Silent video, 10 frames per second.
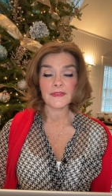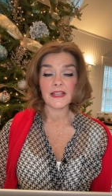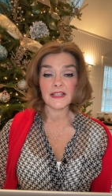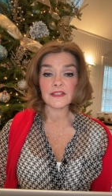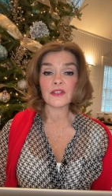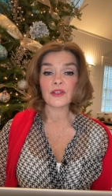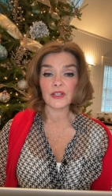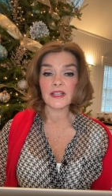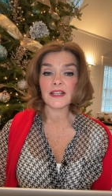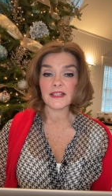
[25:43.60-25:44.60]
His
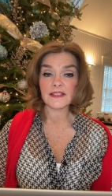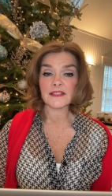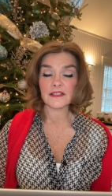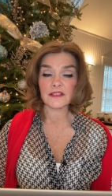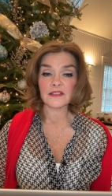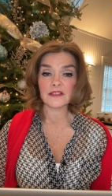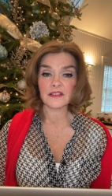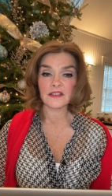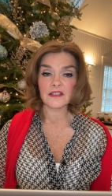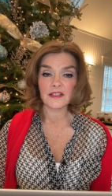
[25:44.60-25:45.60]
goodness
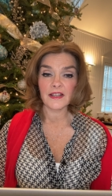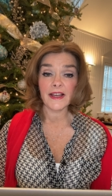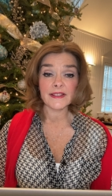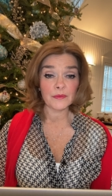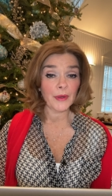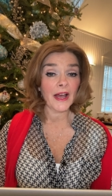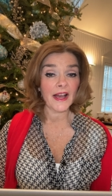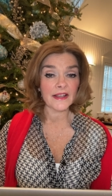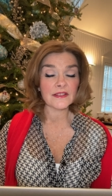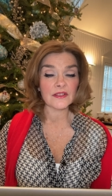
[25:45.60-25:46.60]
has
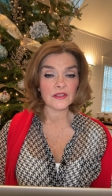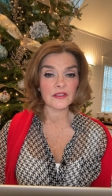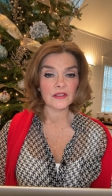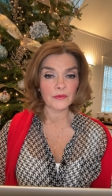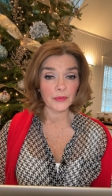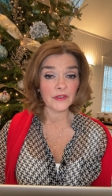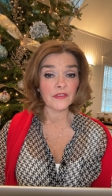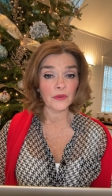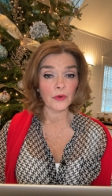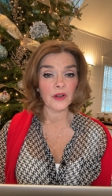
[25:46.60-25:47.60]
passed
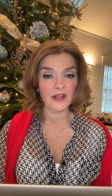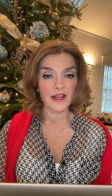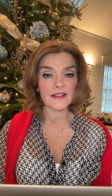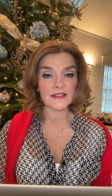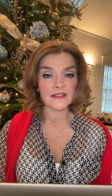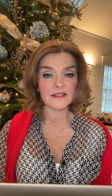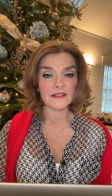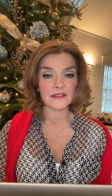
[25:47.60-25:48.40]
before us,